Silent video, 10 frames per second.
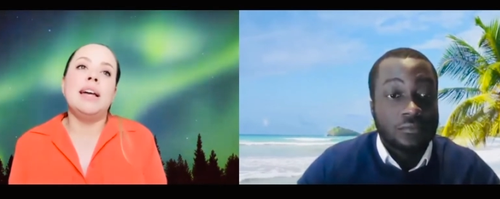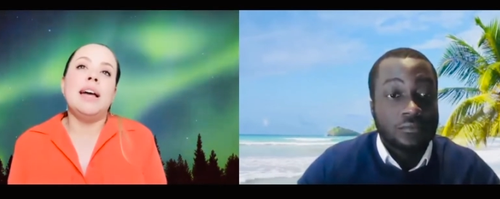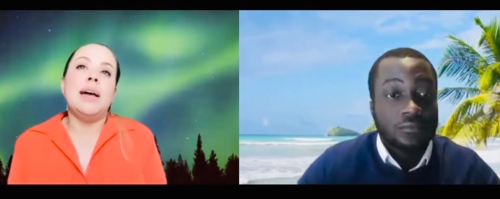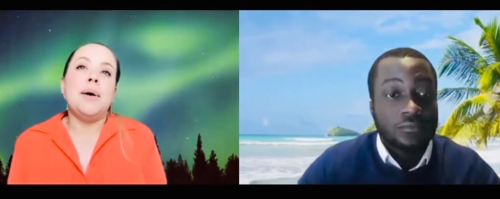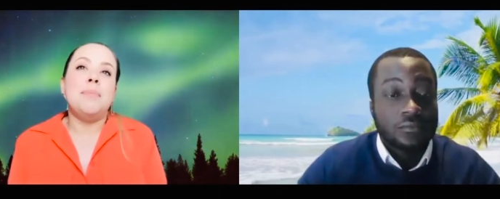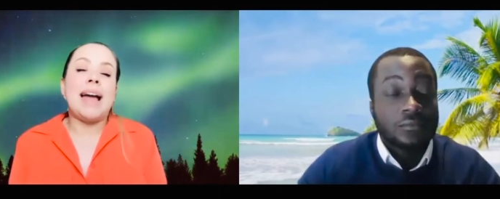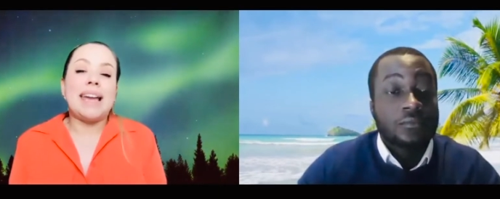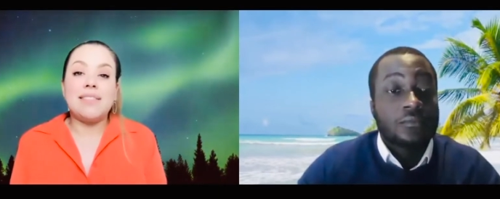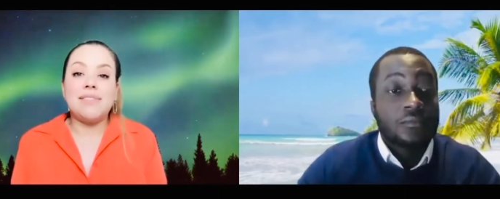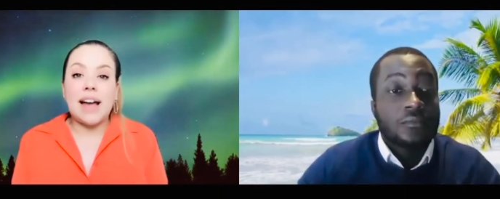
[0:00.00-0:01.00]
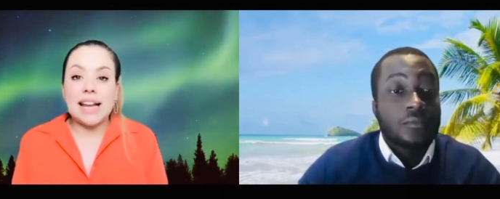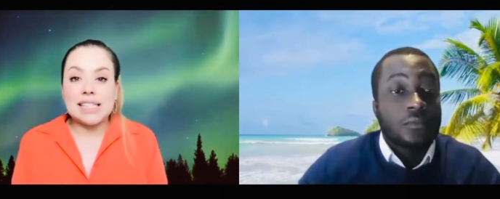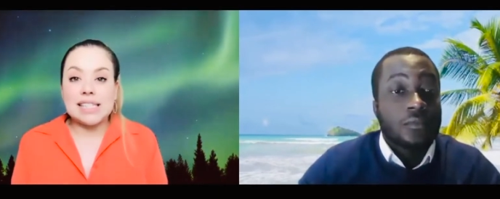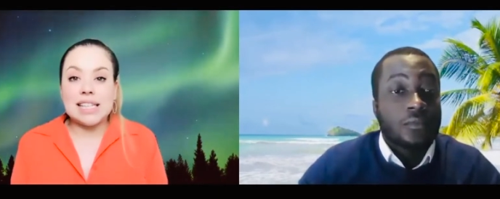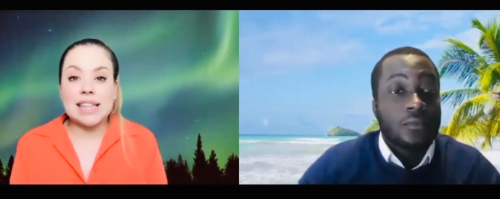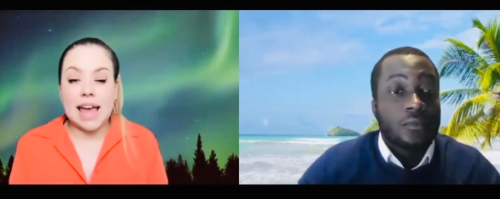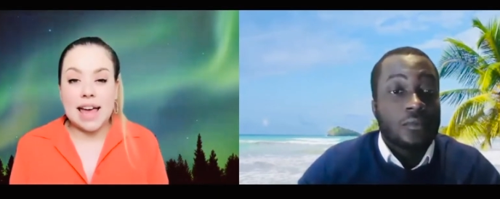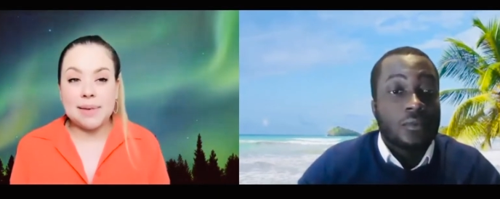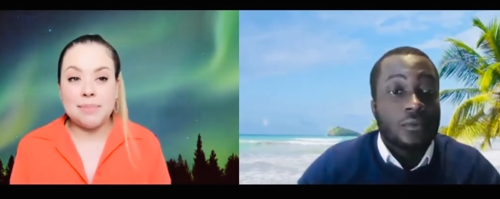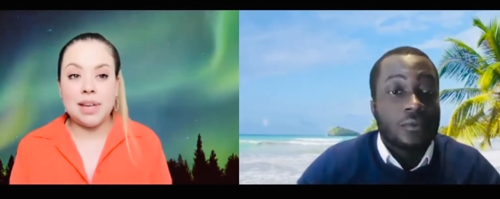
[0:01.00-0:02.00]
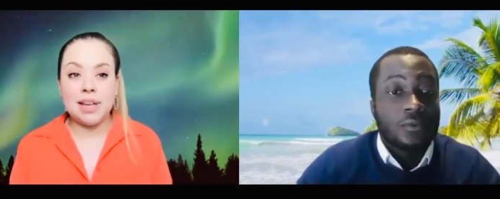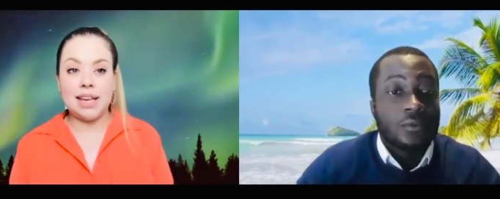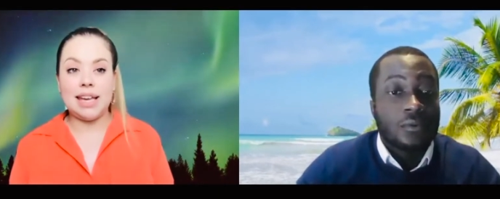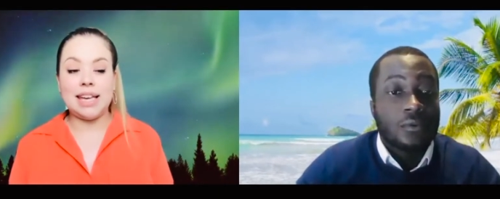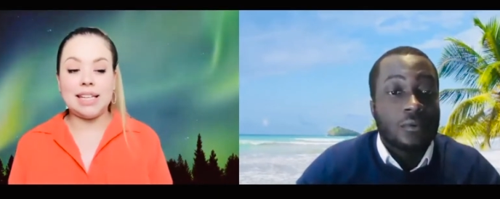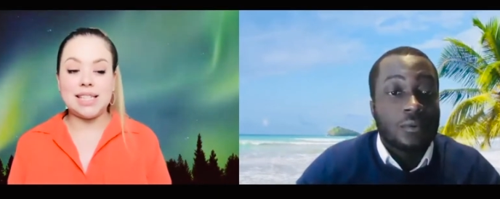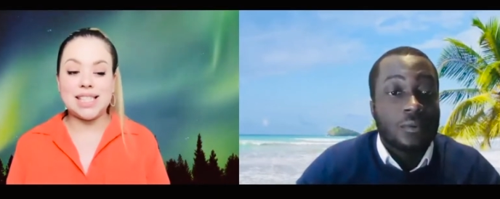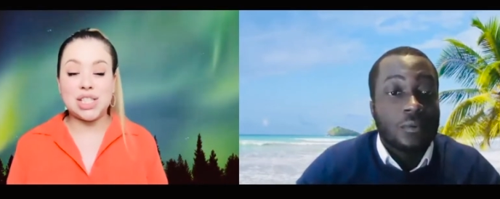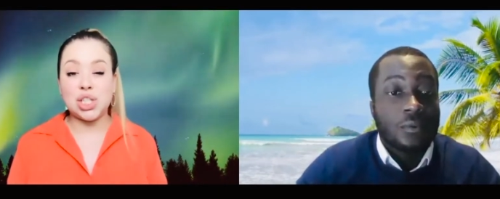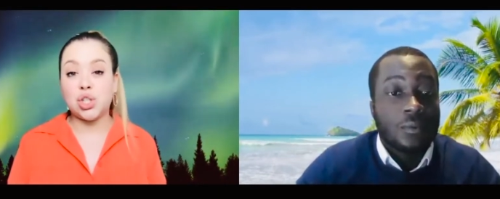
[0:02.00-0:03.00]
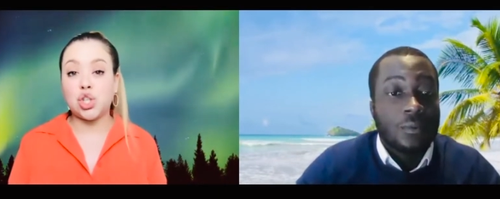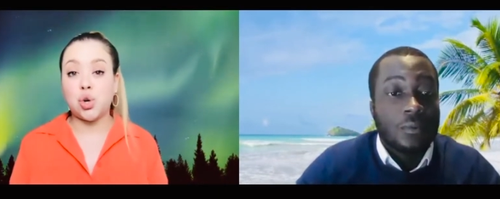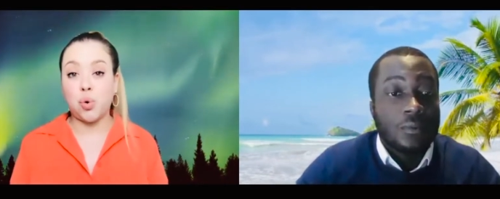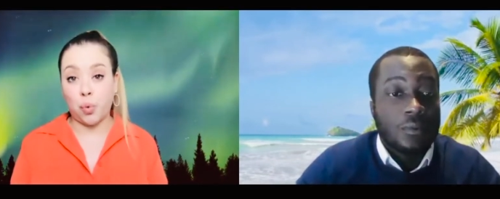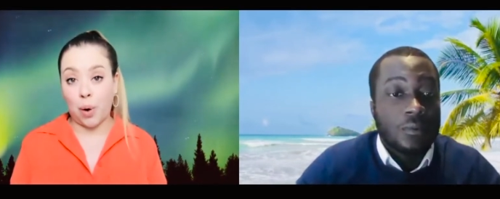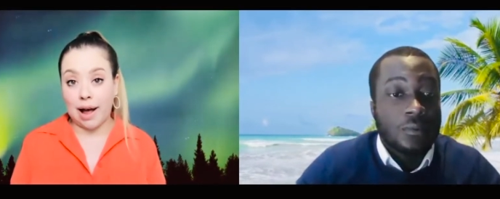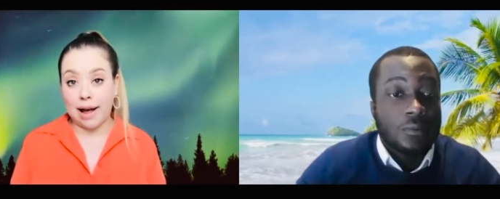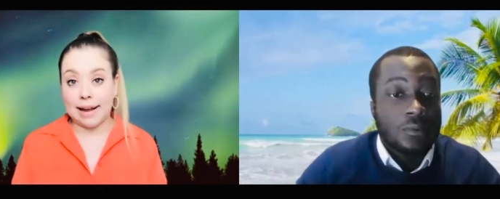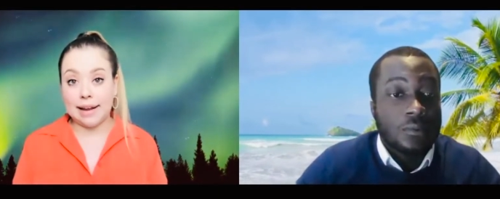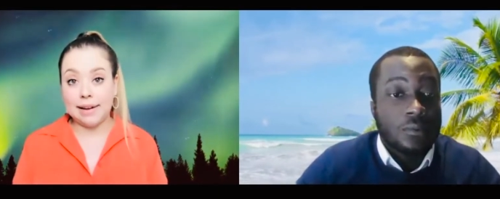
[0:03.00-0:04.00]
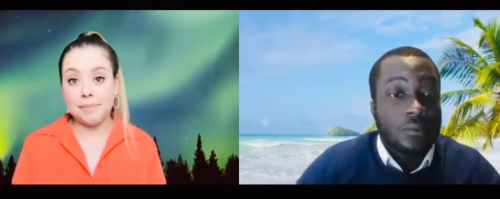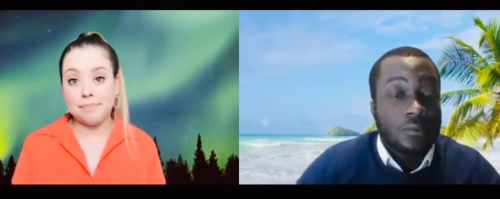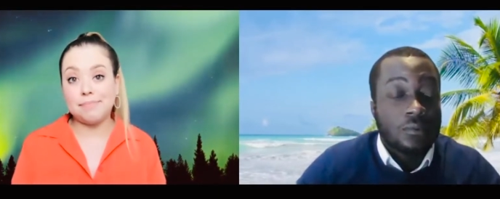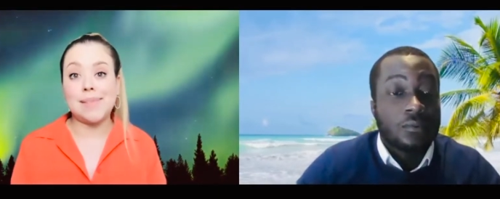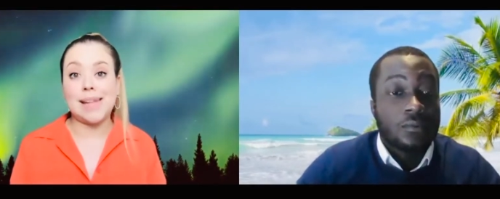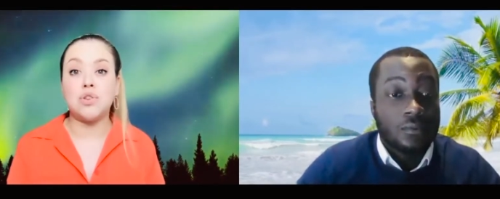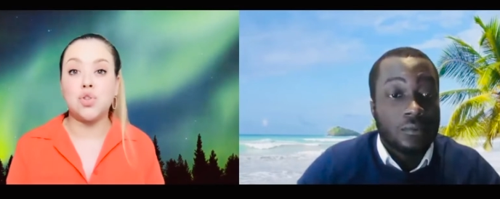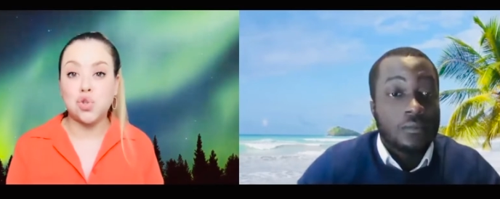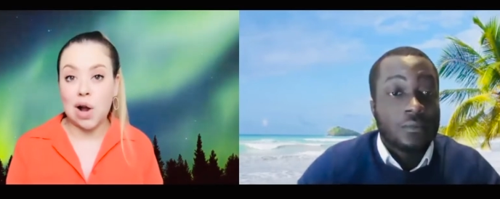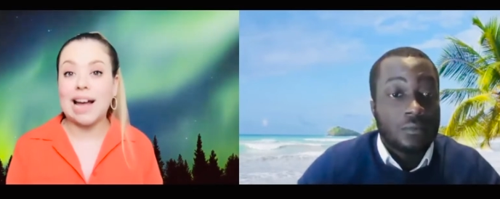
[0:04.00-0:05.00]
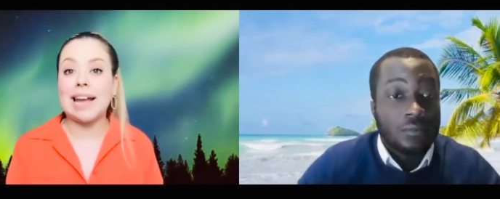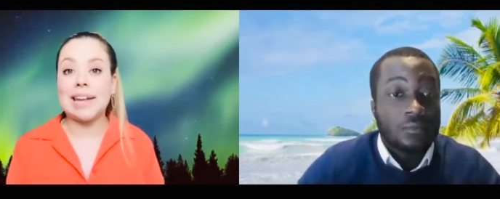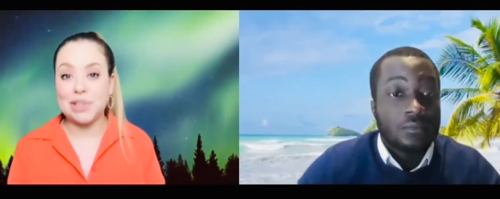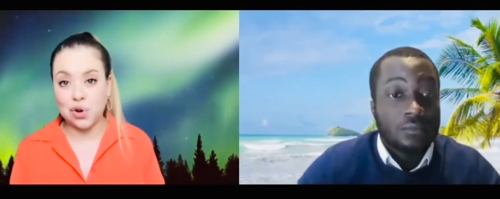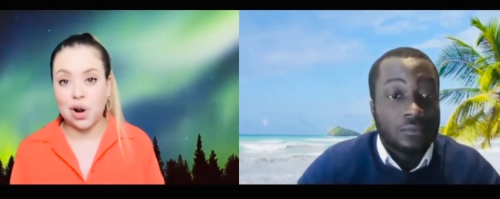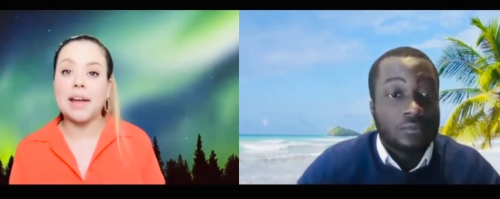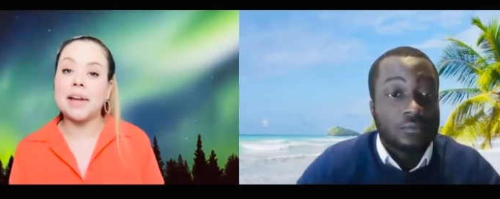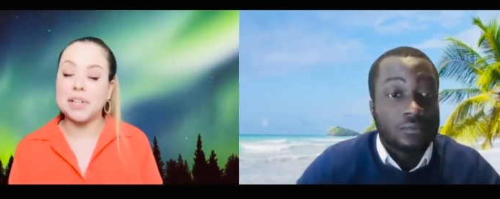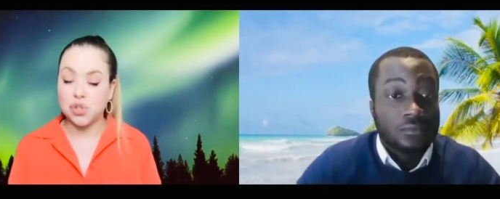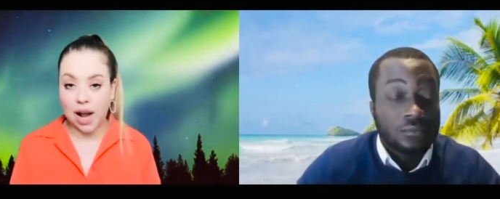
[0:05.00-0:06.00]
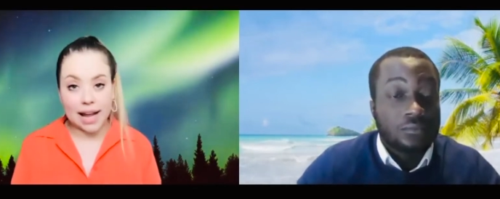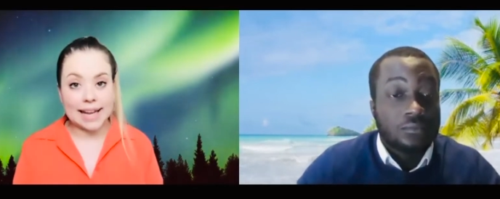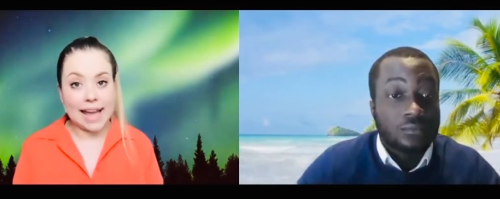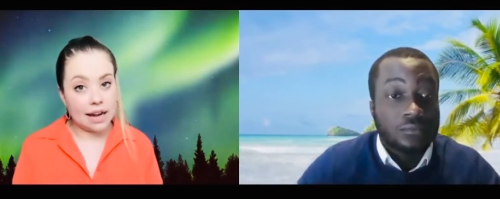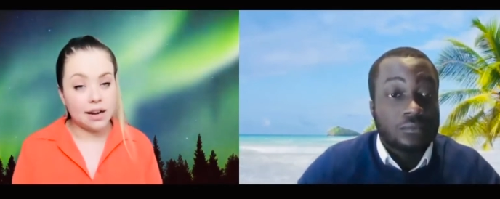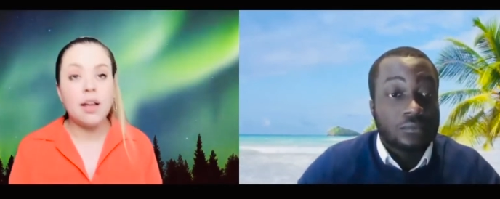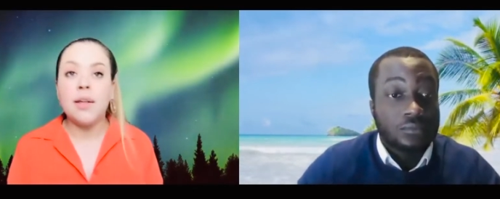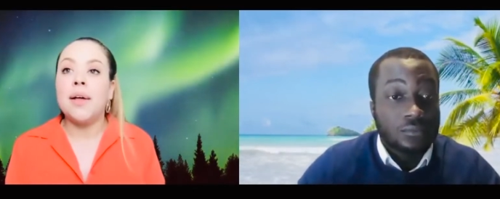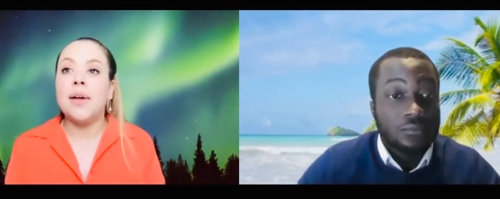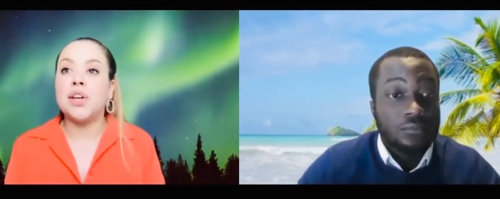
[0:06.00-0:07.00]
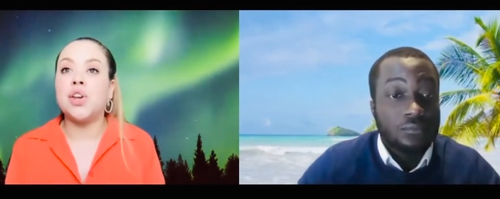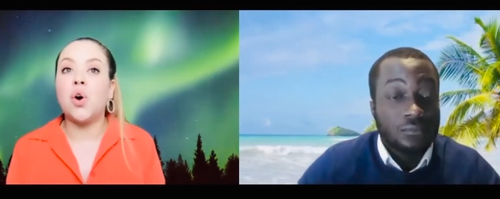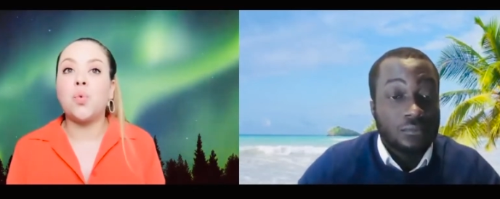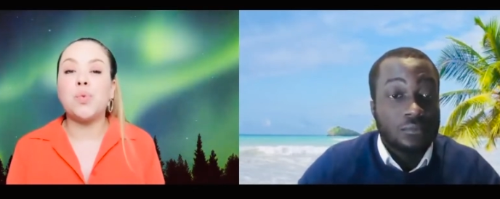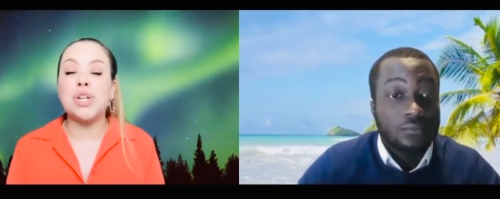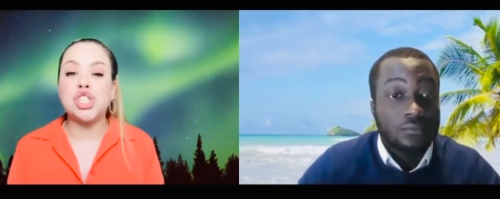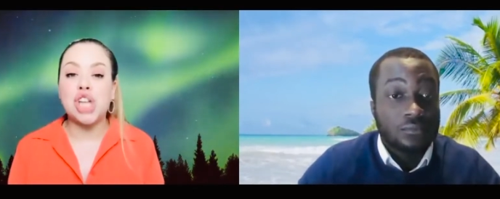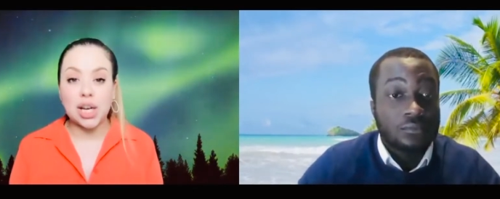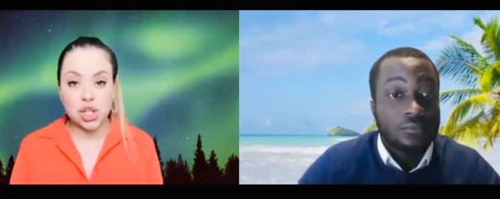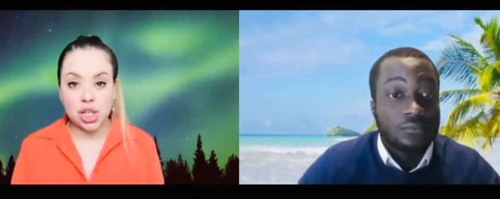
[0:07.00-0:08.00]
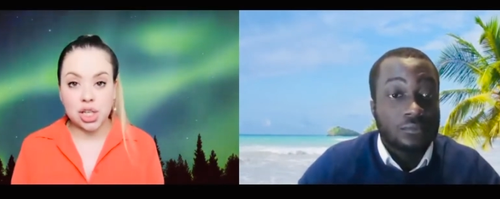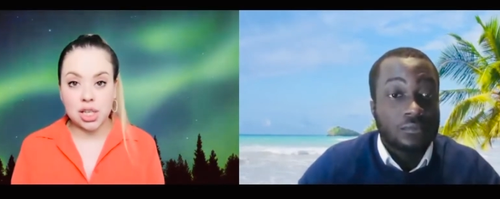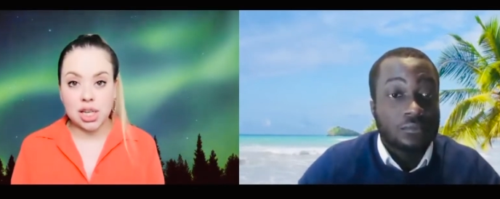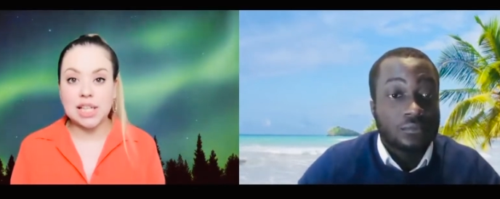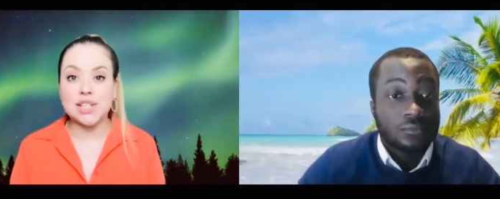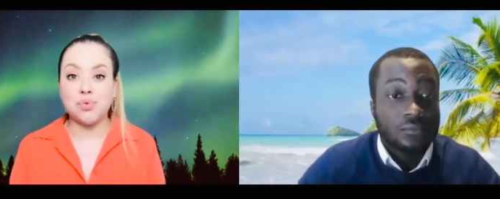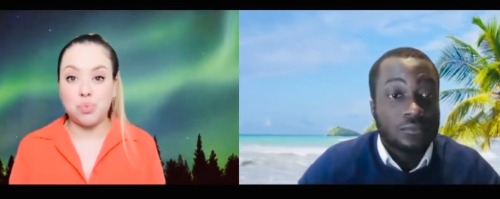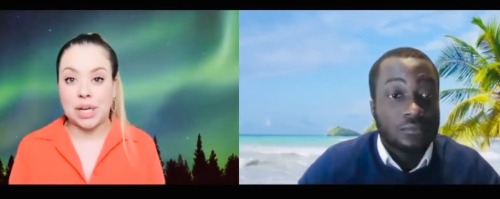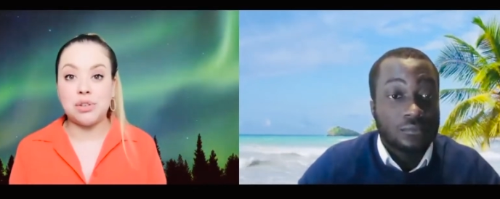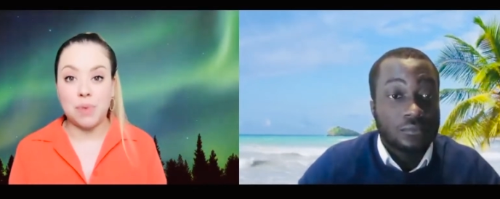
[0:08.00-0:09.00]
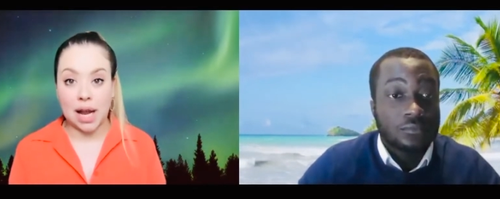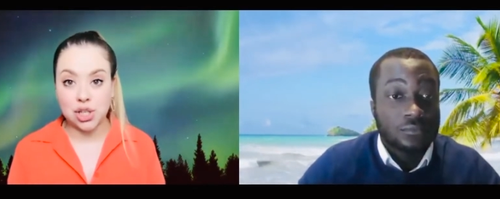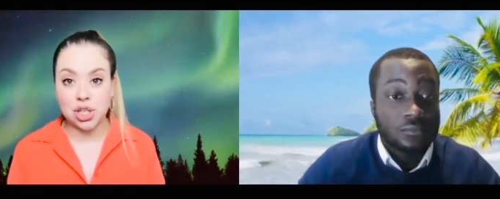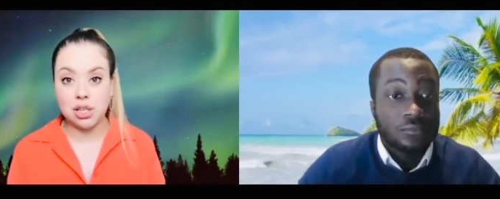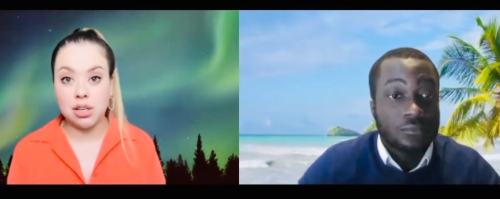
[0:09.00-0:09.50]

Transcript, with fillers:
Speaker 1: My advice to them is to try and try and try and try again. You know, rejection is redirection